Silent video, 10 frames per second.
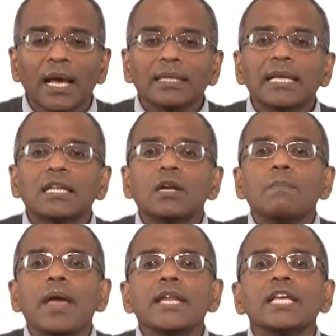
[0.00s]
then the
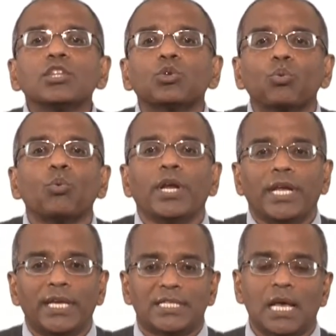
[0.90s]
remaining
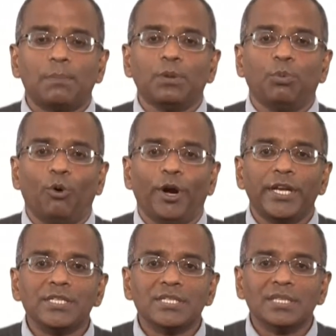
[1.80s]
3 sample
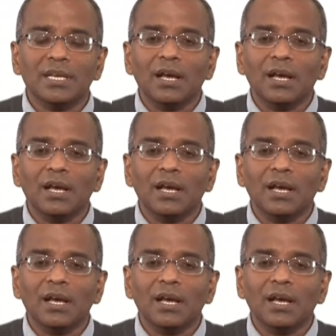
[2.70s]
points